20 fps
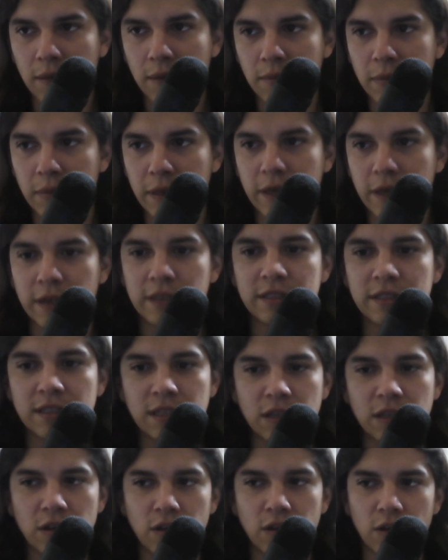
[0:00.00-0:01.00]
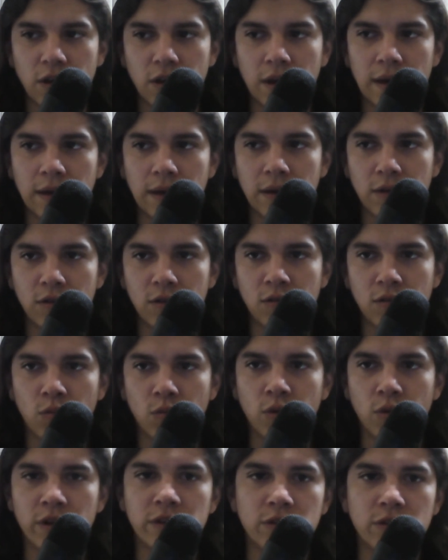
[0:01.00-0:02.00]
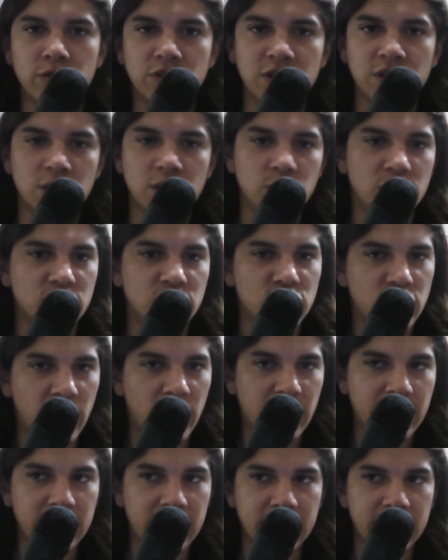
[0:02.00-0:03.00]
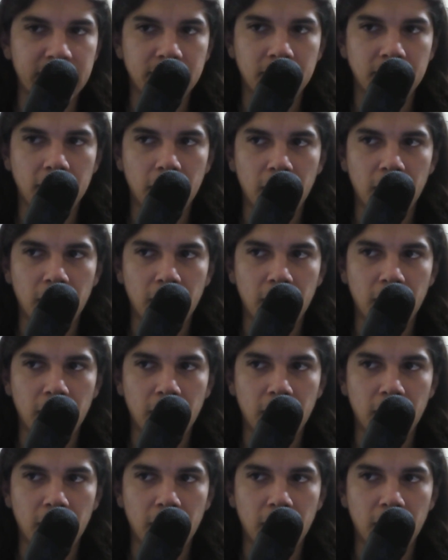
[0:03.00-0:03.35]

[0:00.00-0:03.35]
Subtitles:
Because what you see with Che